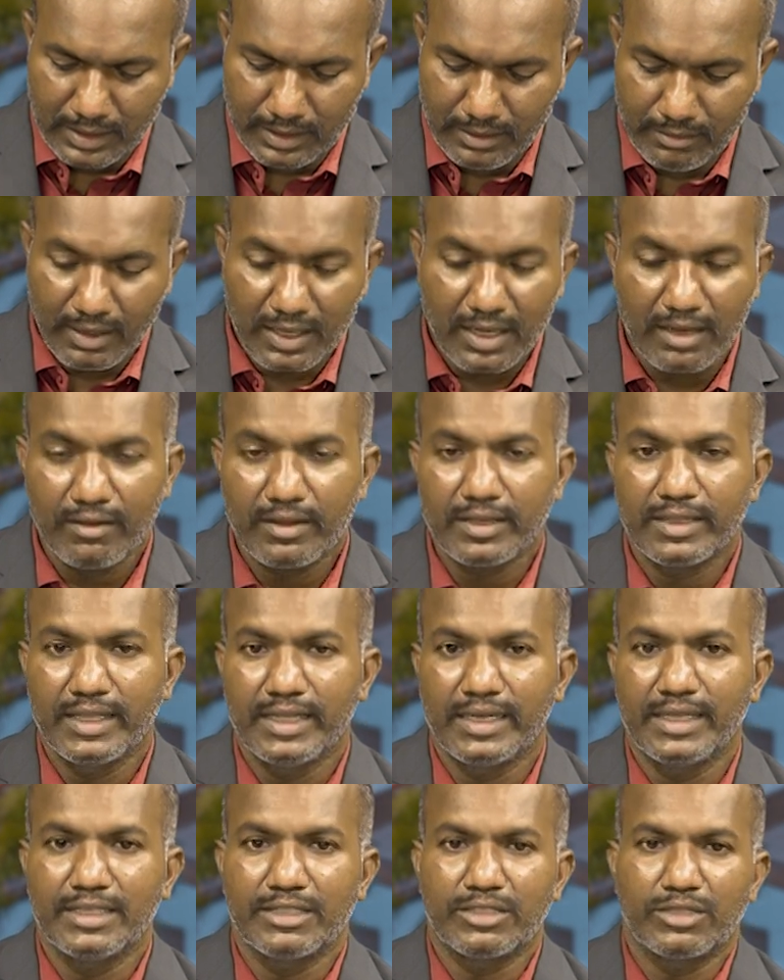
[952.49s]
Whenever
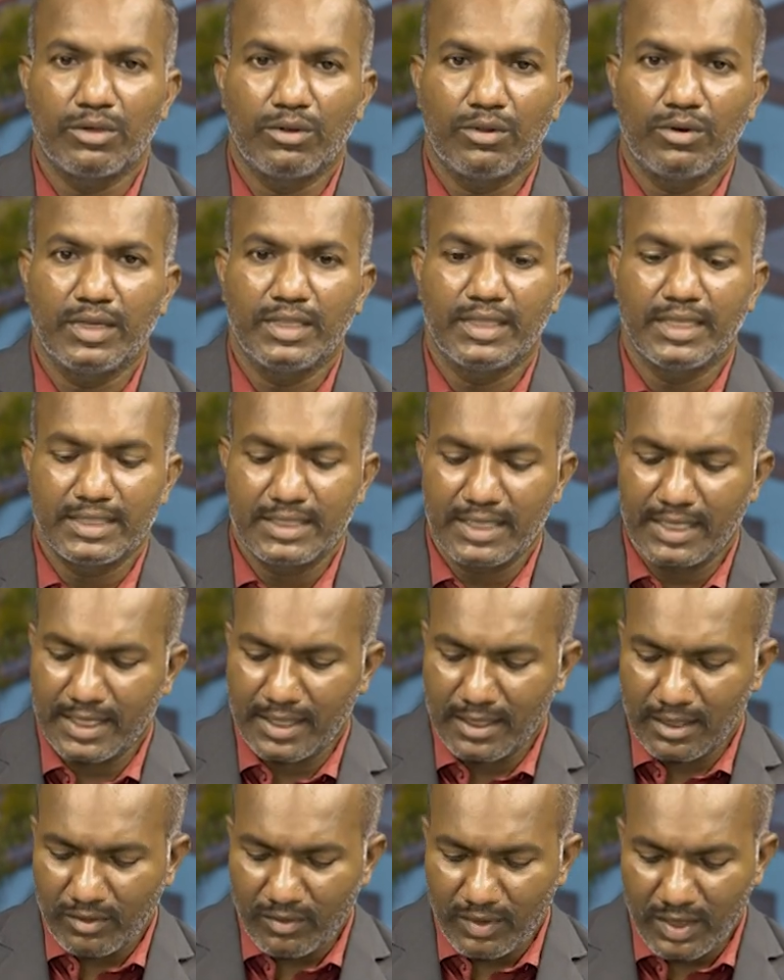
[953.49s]
there is load in the
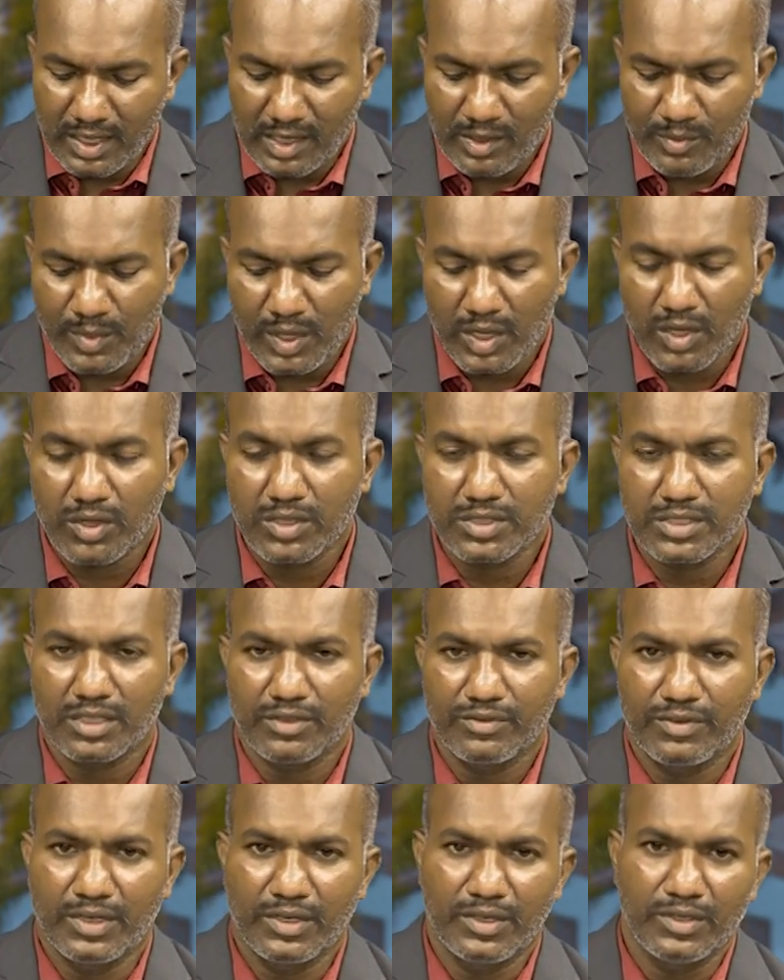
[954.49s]
secondary winding, because
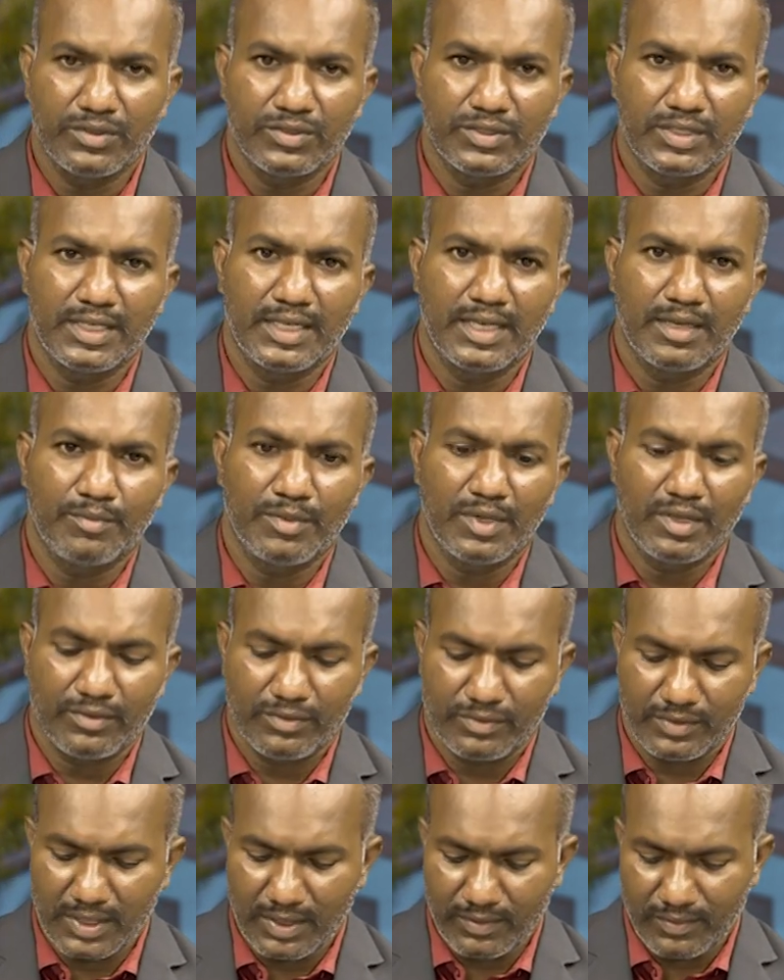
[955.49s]
of induced EMF,
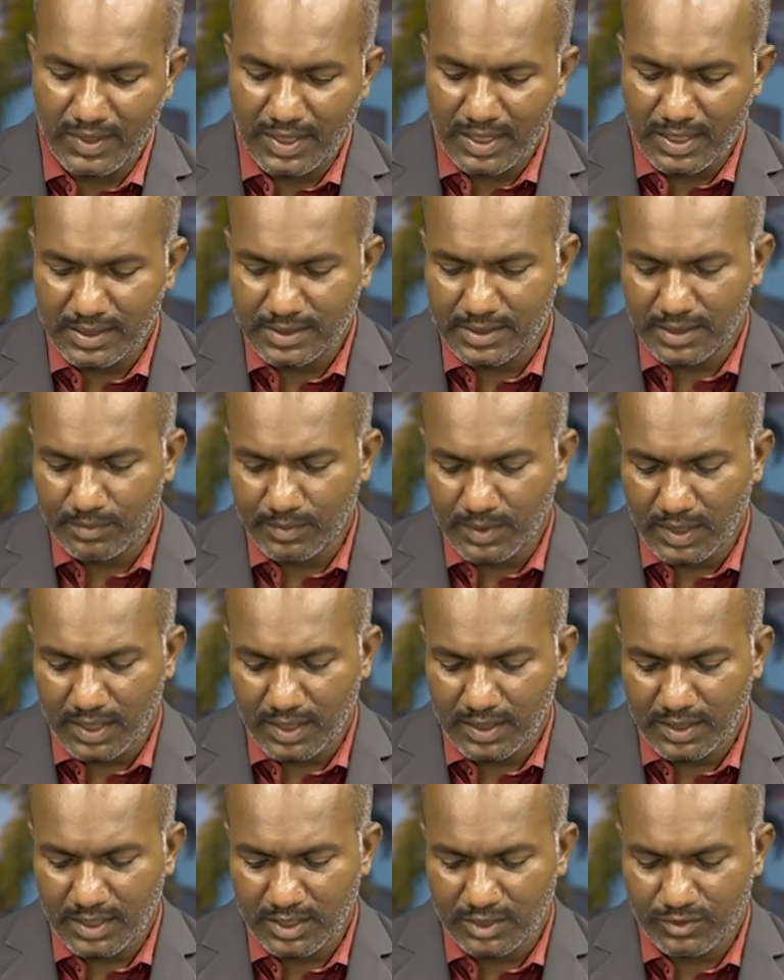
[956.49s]
definitely some
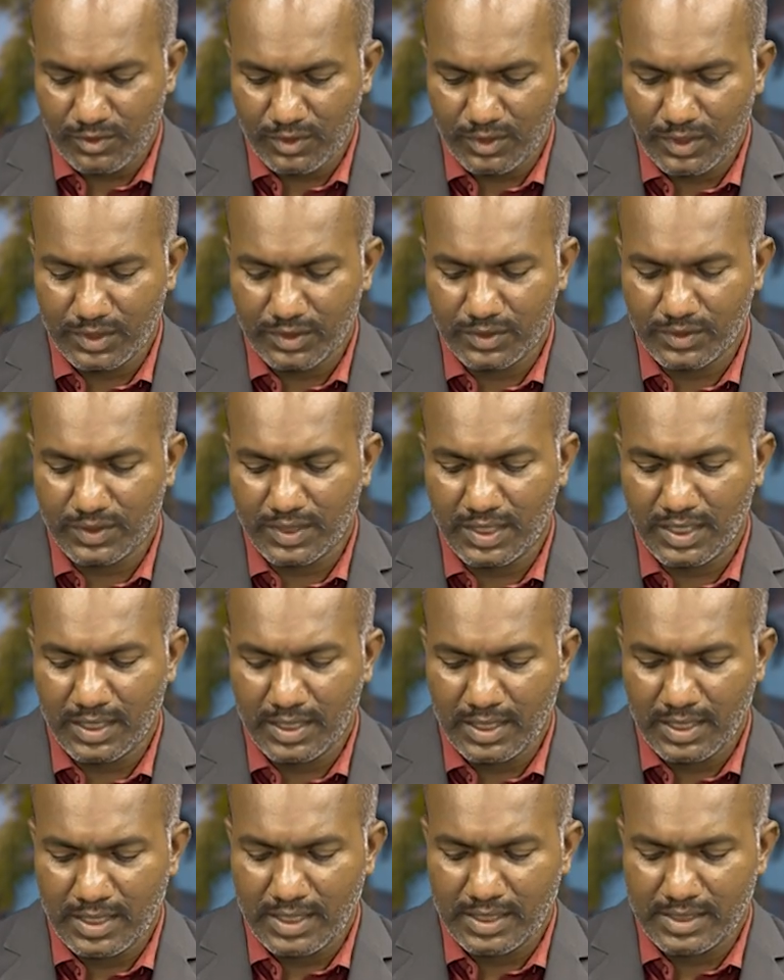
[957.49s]
current is flowing through the
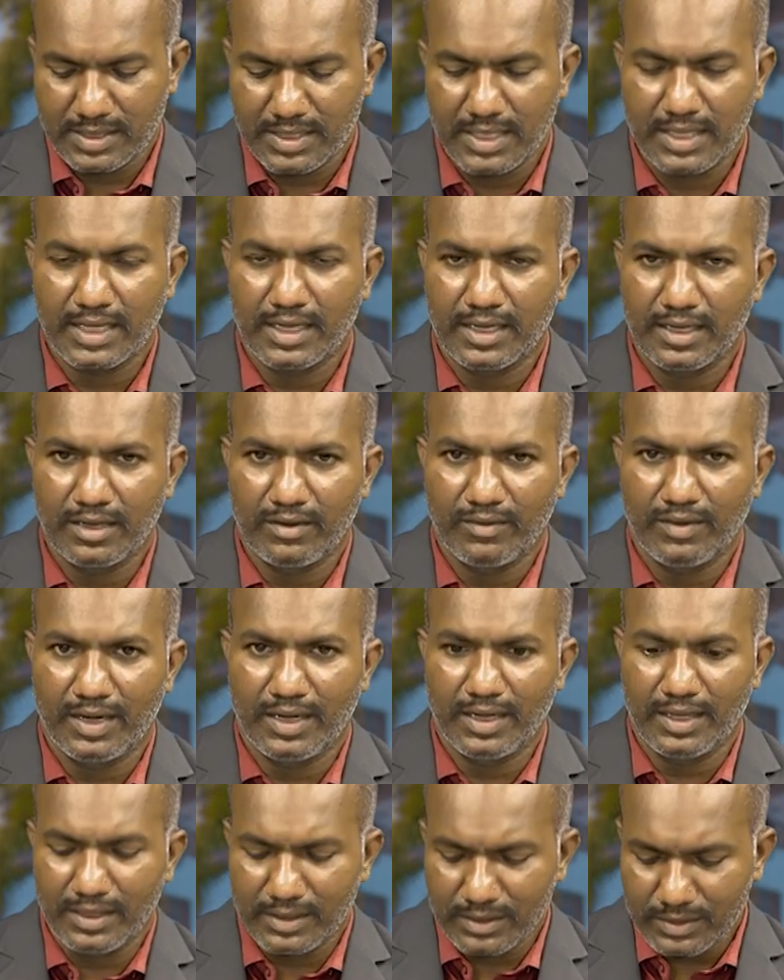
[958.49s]
secondary
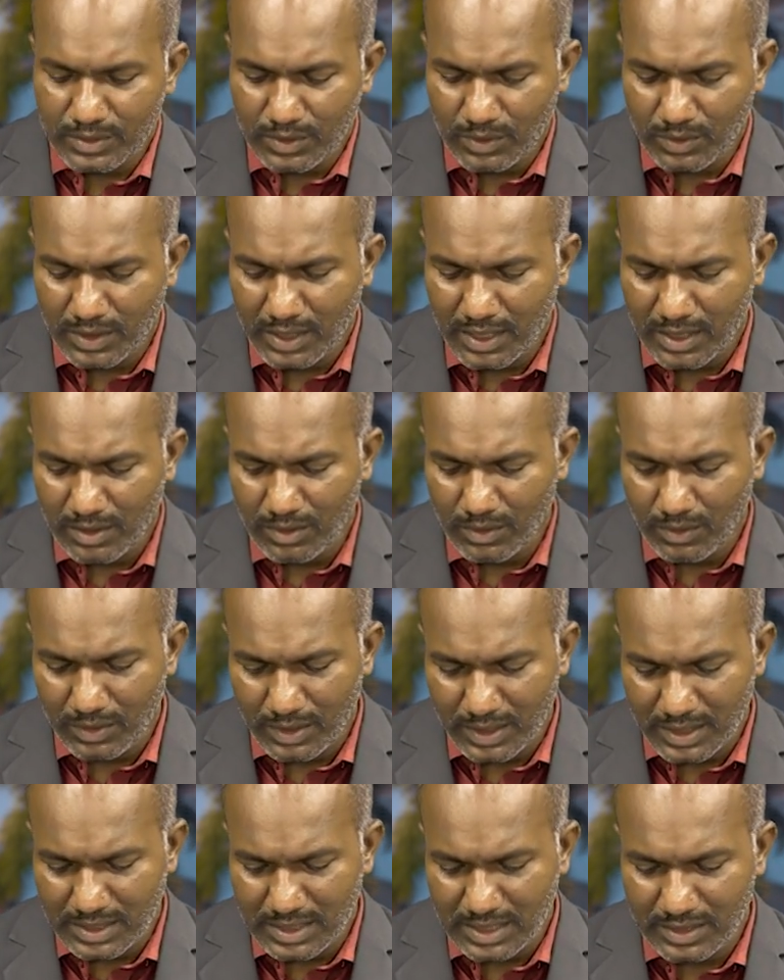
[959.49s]
winding. So that load
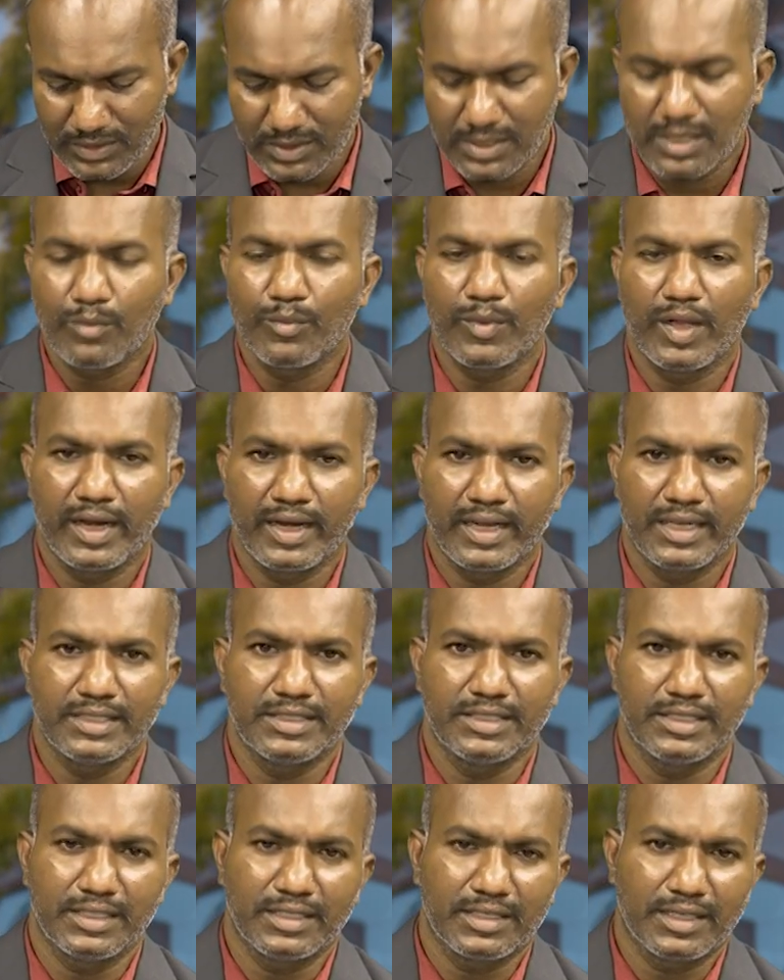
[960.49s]
receives some energy.